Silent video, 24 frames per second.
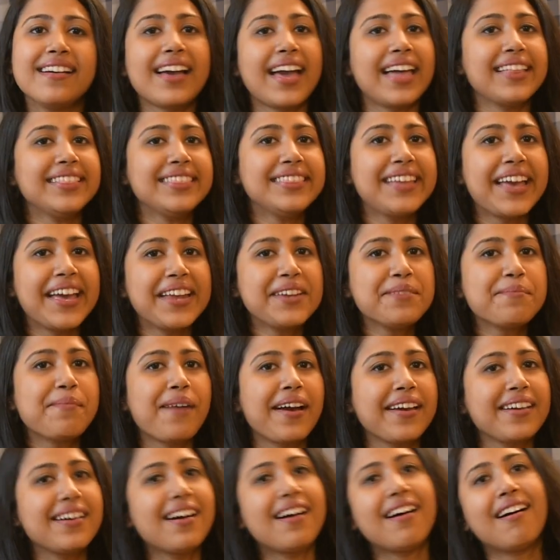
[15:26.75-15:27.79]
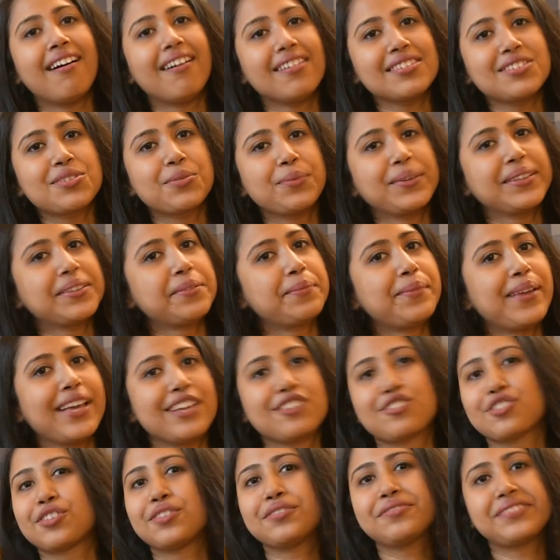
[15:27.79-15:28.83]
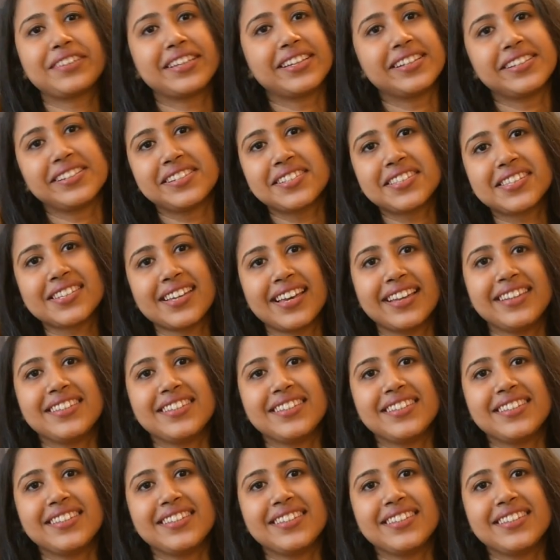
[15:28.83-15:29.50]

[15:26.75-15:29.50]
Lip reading: And then my heart with pleasure fills,